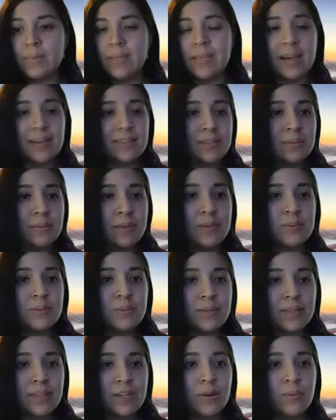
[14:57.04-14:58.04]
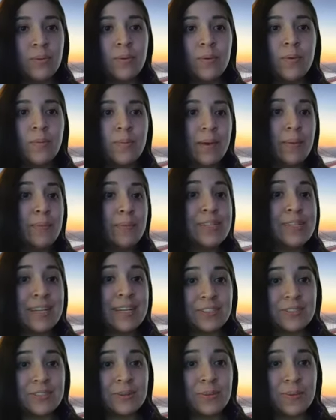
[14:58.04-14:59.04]
yeah, sometimes, we won't be able to
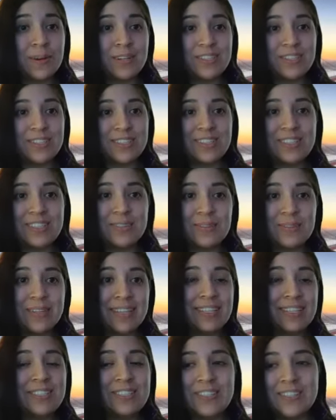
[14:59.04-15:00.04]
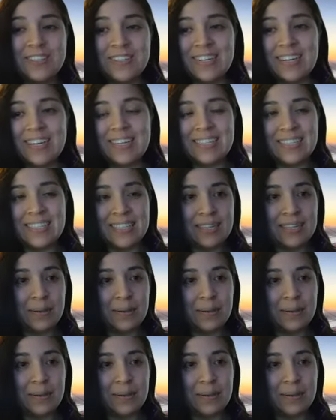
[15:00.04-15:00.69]
answer a question until we get the student ID